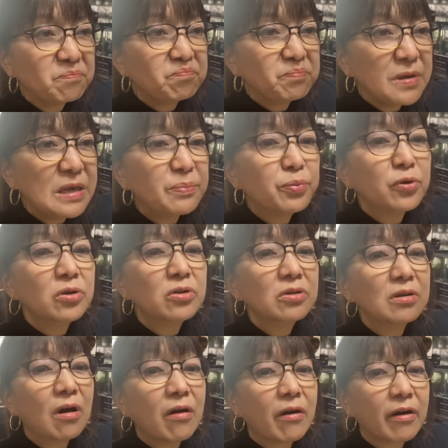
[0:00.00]

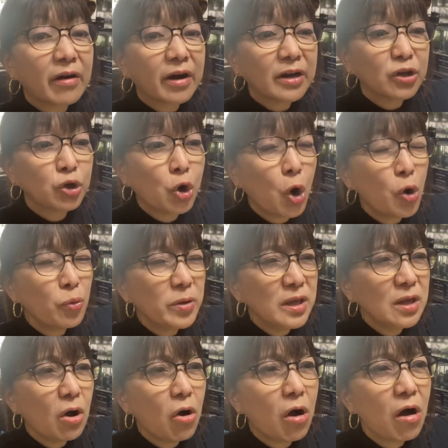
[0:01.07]
People are
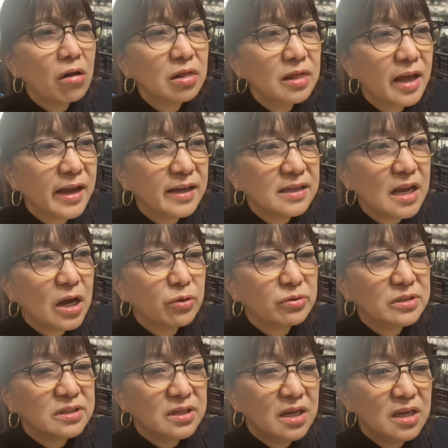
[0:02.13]
going online
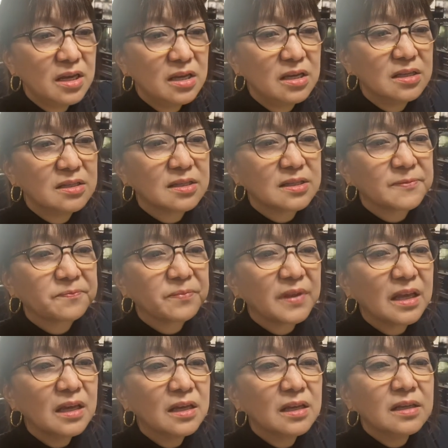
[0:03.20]
nowadays.
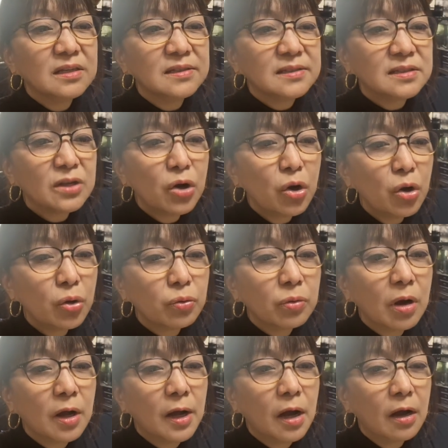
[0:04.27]

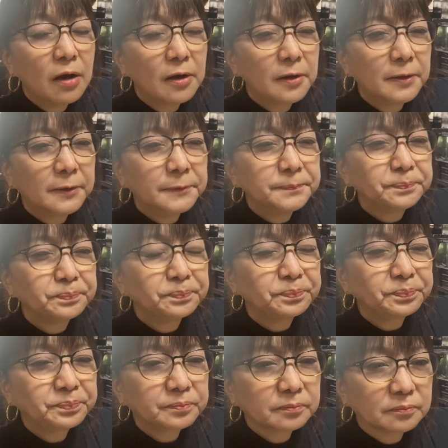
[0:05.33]
So,
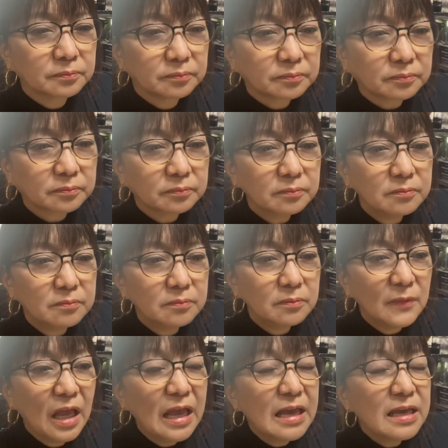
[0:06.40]
um,
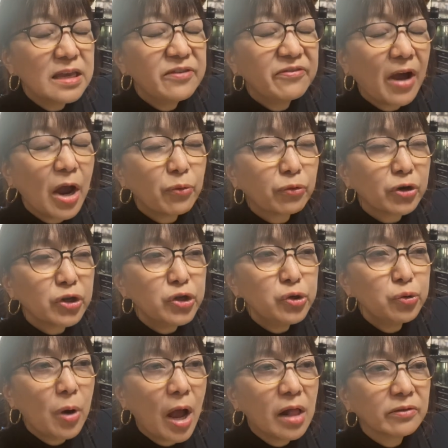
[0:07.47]
if I were
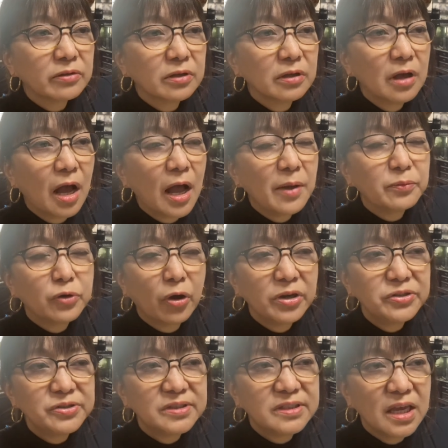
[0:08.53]
you, i I'm going
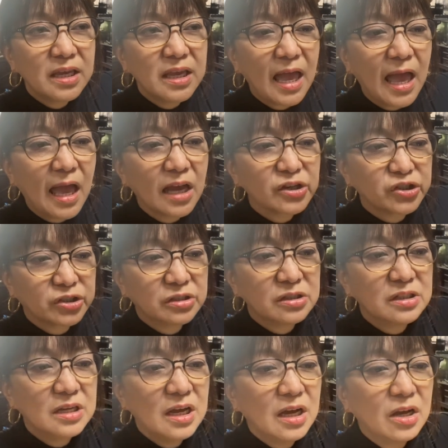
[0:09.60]
to take
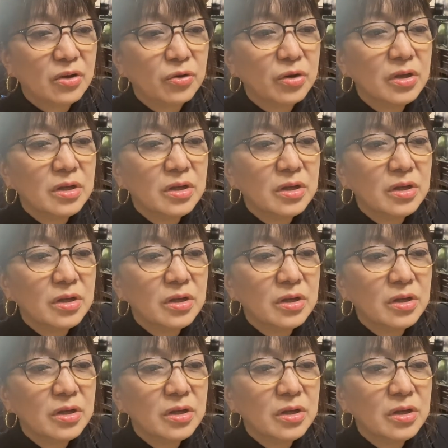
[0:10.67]
action now.